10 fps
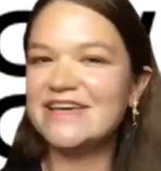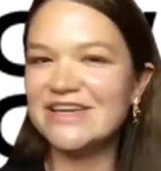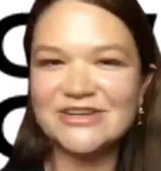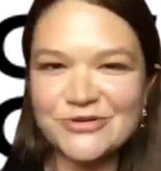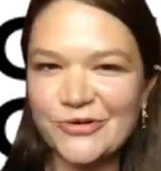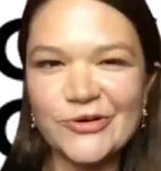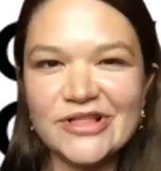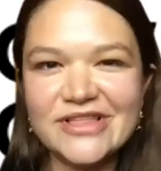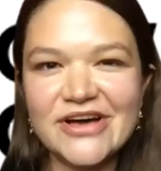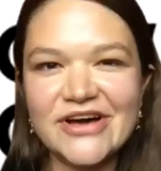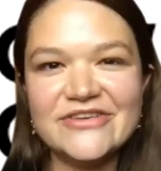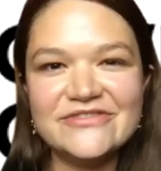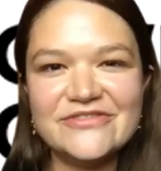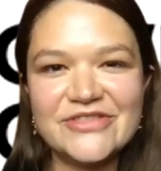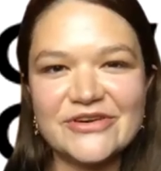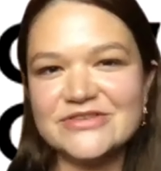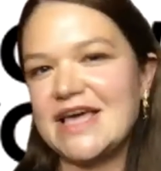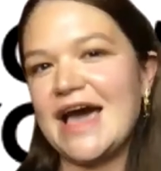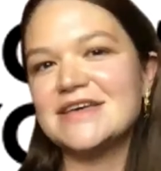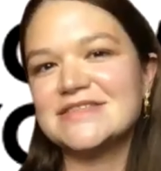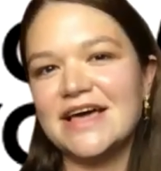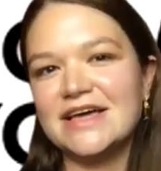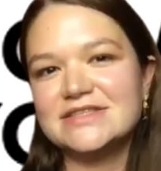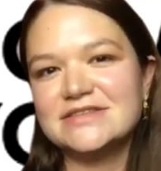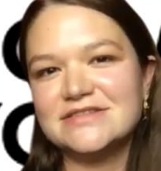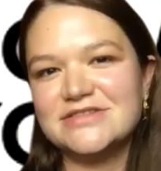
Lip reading: control of those assets